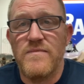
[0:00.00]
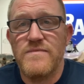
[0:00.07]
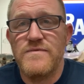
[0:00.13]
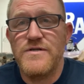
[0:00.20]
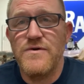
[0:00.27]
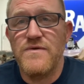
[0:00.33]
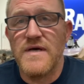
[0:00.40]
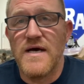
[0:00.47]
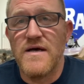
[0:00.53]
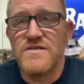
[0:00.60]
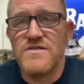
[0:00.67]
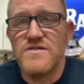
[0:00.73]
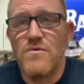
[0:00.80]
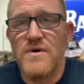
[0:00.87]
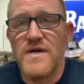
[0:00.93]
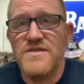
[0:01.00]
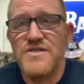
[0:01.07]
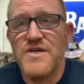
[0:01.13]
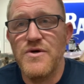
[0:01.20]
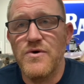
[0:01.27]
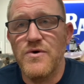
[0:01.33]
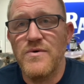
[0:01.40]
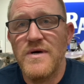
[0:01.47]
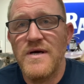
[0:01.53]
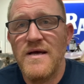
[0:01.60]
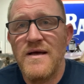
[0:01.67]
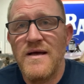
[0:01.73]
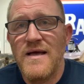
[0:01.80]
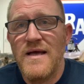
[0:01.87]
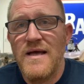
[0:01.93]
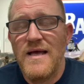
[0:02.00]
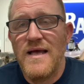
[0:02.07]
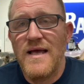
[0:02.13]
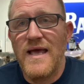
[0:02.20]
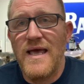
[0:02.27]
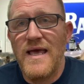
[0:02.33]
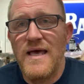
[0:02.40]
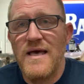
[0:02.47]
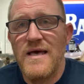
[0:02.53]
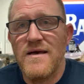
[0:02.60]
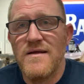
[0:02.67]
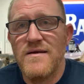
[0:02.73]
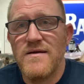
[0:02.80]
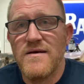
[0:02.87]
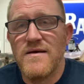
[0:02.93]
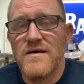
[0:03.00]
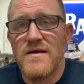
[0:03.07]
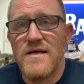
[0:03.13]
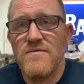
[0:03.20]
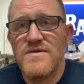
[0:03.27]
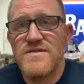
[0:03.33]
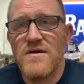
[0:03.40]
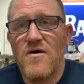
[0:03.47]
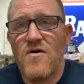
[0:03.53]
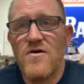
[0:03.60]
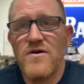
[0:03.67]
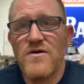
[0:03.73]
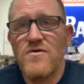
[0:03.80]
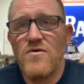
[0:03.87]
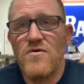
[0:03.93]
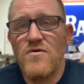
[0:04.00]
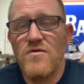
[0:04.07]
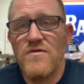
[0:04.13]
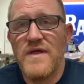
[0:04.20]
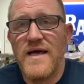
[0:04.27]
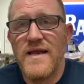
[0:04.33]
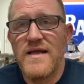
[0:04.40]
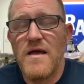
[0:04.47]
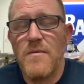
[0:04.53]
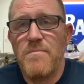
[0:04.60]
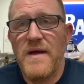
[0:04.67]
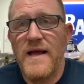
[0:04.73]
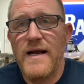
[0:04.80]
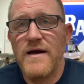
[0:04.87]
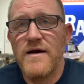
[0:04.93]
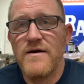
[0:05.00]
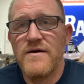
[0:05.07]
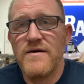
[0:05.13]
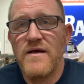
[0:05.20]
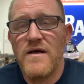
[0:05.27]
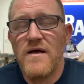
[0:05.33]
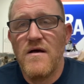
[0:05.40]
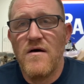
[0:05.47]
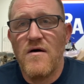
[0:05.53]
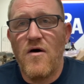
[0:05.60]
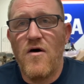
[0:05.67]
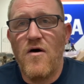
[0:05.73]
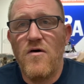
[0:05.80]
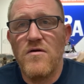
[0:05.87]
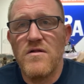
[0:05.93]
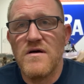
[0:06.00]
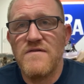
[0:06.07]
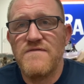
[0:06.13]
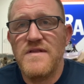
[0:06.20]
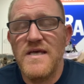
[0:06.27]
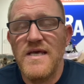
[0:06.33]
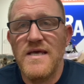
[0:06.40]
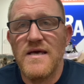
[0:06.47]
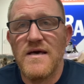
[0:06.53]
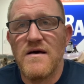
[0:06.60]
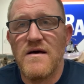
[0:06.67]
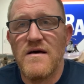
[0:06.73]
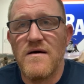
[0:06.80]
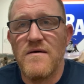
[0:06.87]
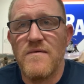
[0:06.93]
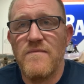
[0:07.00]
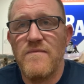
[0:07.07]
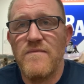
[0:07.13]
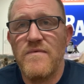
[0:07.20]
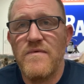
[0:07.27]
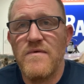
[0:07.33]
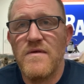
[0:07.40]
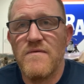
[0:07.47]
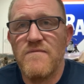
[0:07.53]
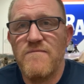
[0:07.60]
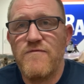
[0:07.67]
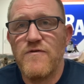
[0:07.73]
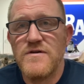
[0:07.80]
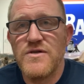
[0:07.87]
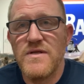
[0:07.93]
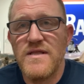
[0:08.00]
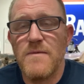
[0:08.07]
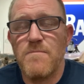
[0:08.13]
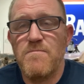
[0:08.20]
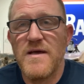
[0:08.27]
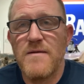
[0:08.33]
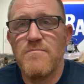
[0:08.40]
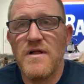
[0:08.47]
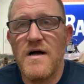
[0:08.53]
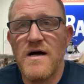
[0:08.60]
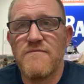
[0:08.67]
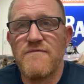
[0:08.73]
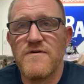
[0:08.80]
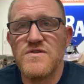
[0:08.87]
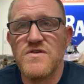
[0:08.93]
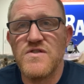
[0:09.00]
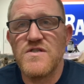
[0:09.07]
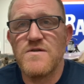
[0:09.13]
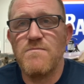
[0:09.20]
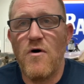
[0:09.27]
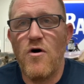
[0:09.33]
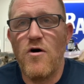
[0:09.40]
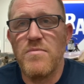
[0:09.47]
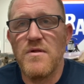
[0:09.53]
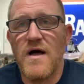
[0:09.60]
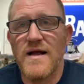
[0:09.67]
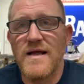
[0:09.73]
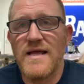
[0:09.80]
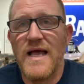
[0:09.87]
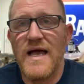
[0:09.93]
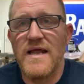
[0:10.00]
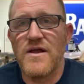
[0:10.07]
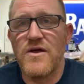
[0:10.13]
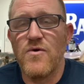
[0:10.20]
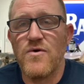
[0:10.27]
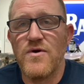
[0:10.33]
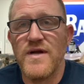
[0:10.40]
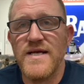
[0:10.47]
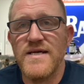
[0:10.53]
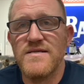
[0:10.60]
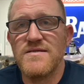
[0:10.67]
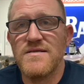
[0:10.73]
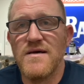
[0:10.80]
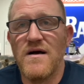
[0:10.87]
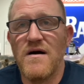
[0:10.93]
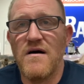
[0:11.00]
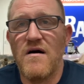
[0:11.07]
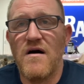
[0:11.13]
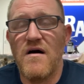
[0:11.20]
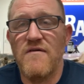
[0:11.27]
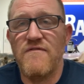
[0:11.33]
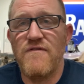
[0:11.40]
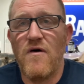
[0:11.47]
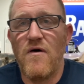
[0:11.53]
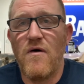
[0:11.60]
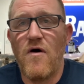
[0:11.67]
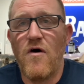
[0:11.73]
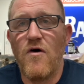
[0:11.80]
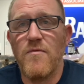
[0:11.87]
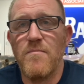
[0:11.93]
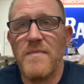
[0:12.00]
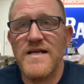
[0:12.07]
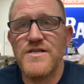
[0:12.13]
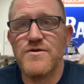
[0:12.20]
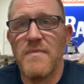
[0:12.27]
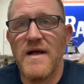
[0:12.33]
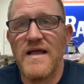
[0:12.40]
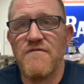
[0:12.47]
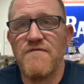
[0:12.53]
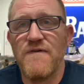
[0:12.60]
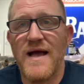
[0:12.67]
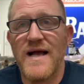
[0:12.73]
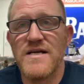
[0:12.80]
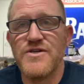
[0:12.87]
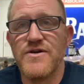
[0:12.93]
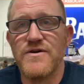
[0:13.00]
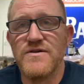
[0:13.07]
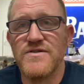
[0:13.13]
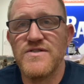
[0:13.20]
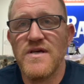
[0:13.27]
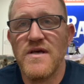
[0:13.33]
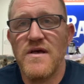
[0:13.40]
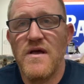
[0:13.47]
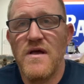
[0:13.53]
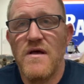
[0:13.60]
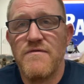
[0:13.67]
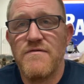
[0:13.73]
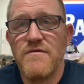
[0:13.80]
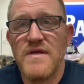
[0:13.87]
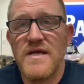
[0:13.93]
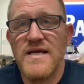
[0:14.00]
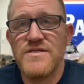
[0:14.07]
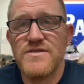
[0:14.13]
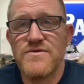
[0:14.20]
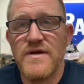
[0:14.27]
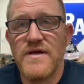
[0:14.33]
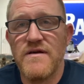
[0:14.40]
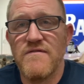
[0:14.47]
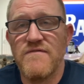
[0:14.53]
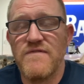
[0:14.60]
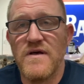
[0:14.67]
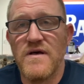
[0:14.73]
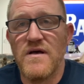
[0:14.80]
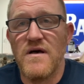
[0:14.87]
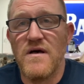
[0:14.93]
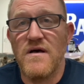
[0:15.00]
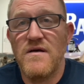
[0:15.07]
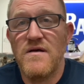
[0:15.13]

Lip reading: 2022. And it was an article that compared all of the virtually the big block versus small block categories of all the major manufacturers through the history of the